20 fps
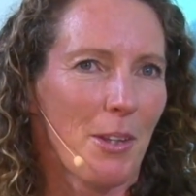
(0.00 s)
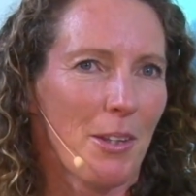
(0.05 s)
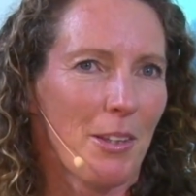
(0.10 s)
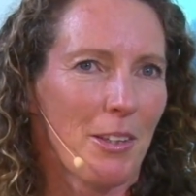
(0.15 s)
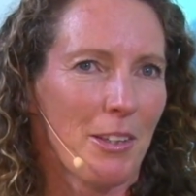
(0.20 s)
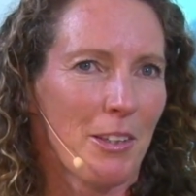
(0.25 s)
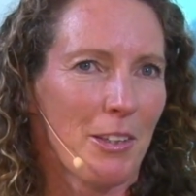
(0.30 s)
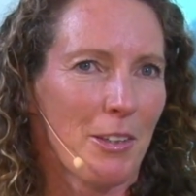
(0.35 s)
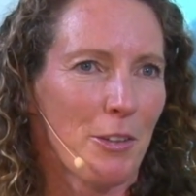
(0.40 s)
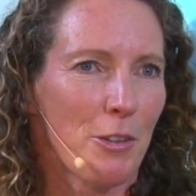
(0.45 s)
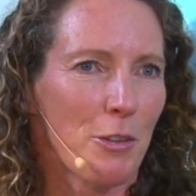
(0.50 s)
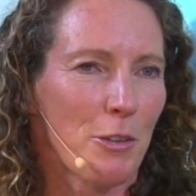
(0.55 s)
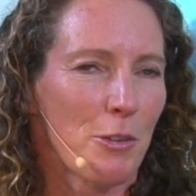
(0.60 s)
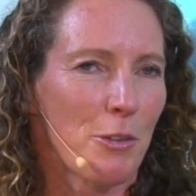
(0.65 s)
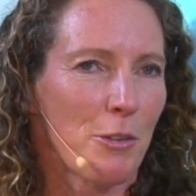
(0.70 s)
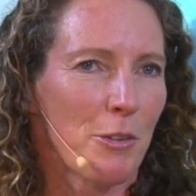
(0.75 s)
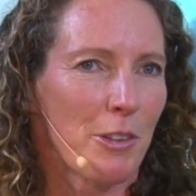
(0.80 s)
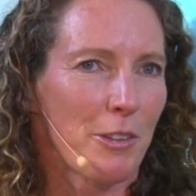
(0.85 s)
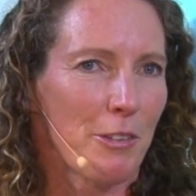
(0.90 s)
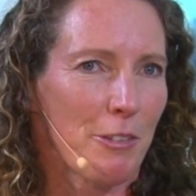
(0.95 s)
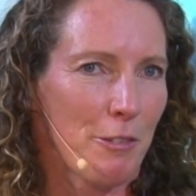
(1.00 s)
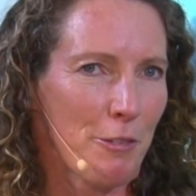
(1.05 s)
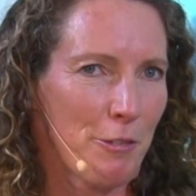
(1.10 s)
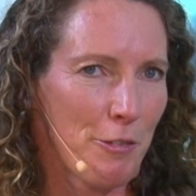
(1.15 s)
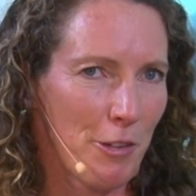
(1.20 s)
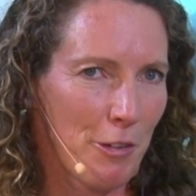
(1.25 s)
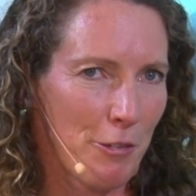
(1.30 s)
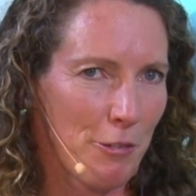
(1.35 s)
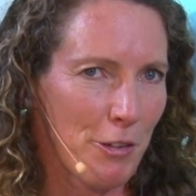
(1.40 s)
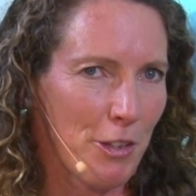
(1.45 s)

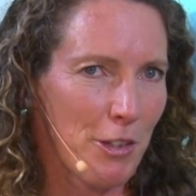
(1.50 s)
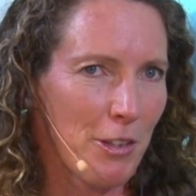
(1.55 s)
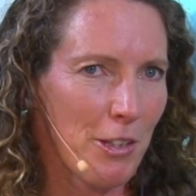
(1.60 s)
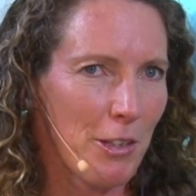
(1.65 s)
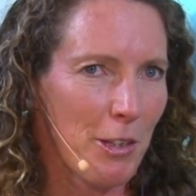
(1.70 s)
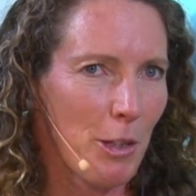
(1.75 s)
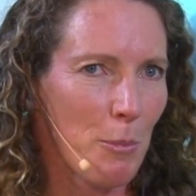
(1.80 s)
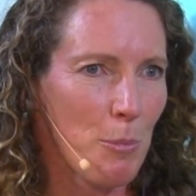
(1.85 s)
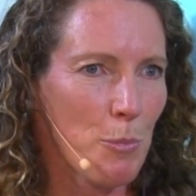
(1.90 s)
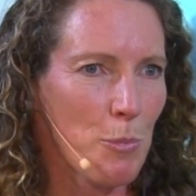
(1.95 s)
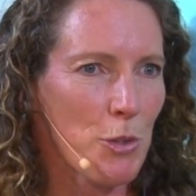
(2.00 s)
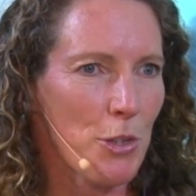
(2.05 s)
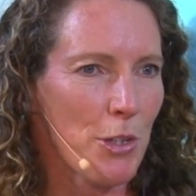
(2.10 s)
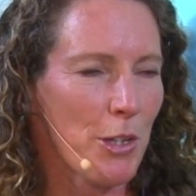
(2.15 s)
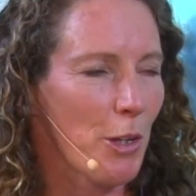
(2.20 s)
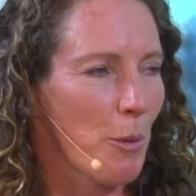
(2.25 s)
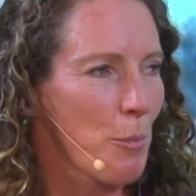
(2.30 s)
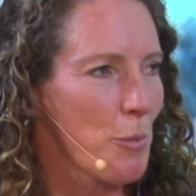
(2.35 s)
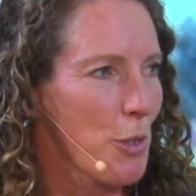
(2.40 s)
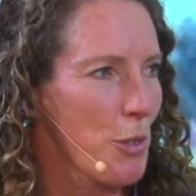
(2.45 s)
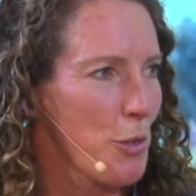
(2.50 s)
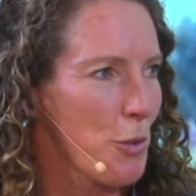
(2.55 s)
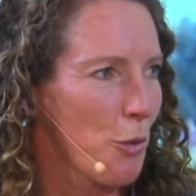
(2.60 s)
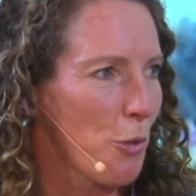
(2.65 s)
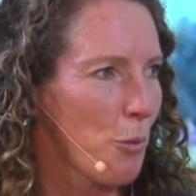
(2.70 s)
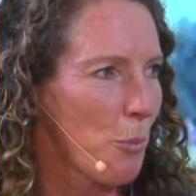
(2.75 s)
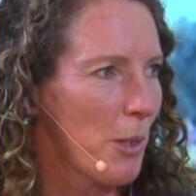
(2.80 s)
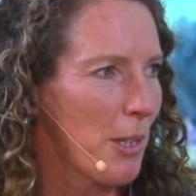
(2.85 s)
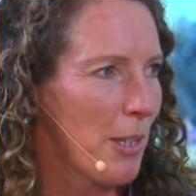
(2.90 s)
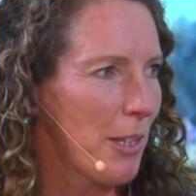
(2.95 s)
A friend that comes and helps us on
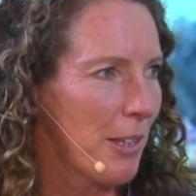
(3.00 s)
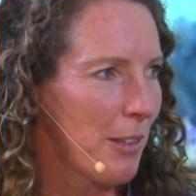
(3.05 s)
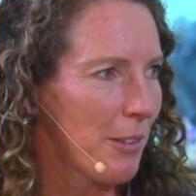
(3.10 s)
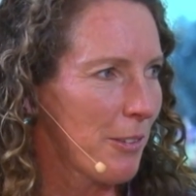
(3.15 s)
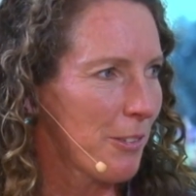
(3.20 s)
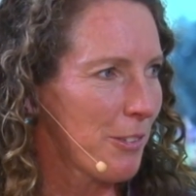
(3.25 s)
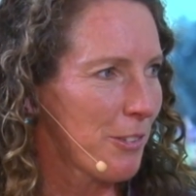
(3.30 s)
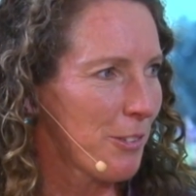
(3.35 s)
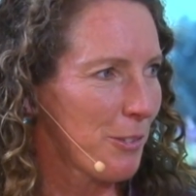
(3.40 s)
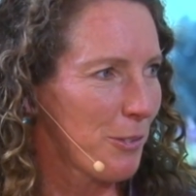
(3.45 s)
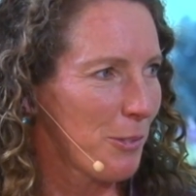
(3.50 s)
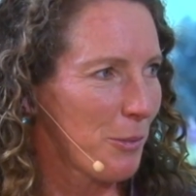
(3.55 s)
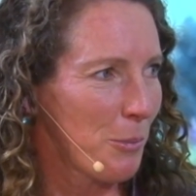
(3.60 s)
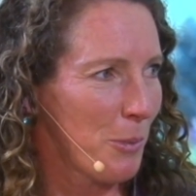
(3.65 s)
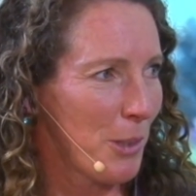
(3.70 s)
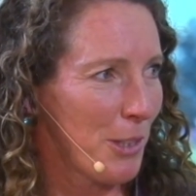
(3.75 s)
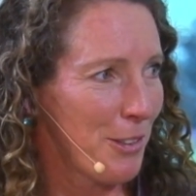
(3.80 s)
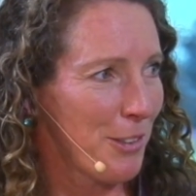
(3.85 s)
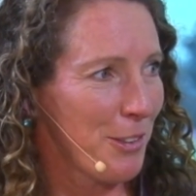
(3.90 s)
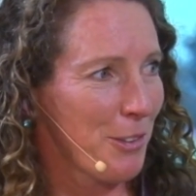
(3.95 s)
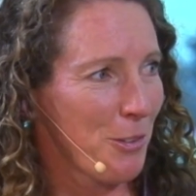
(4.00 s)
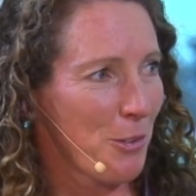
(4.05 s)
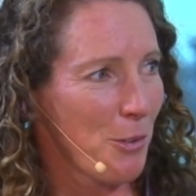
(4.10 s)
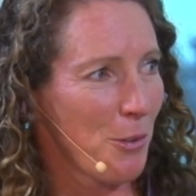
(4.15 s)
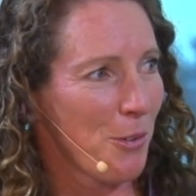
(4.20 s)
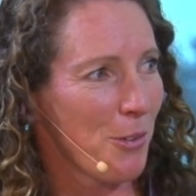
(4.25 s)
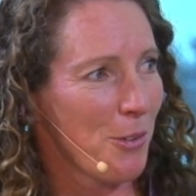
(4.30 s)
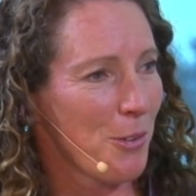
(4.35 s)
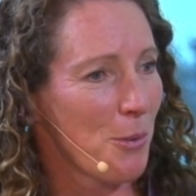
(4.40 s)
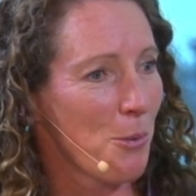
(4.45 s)
the weekends went and
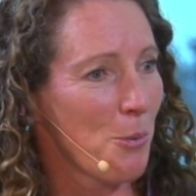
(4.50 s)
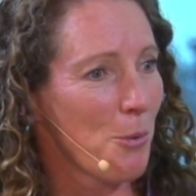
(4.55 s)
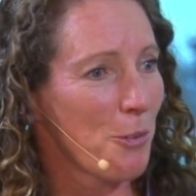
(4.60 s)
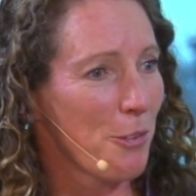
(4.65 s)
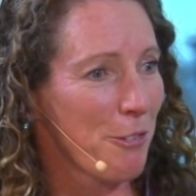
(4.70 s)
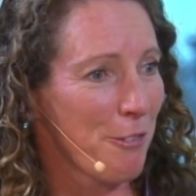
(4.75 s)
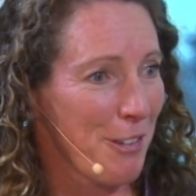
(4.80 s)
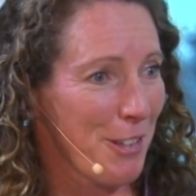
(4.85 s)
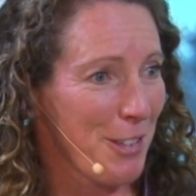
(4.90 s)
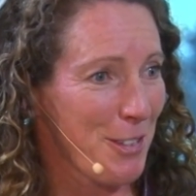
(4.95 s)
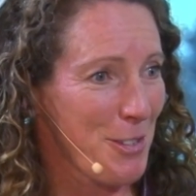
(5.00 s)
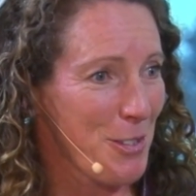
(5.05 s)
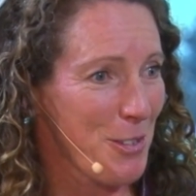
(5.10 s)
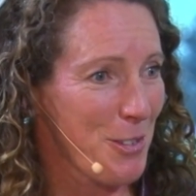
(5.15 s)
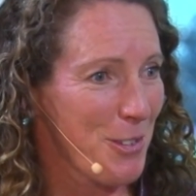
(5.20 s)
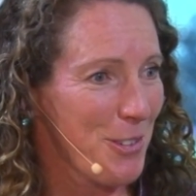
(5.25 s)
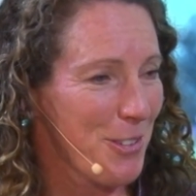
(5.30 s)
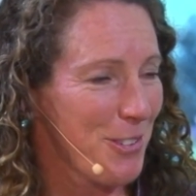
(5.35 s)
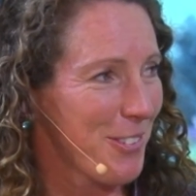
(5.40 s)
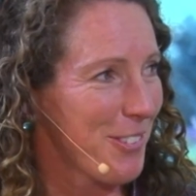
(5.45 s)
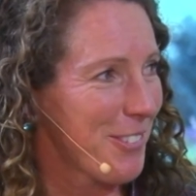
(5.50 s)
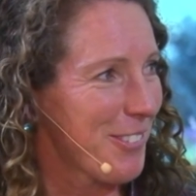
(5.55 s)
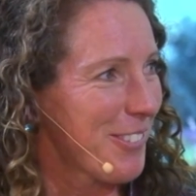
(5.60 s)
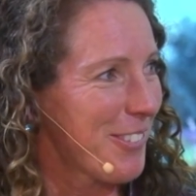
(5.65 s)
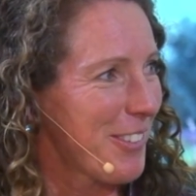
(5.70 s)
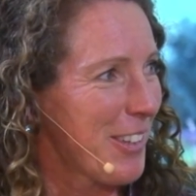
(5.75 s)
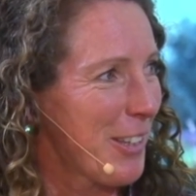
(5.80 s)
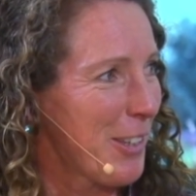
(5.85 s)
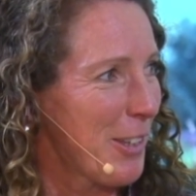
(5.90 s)
caught Fuzz, and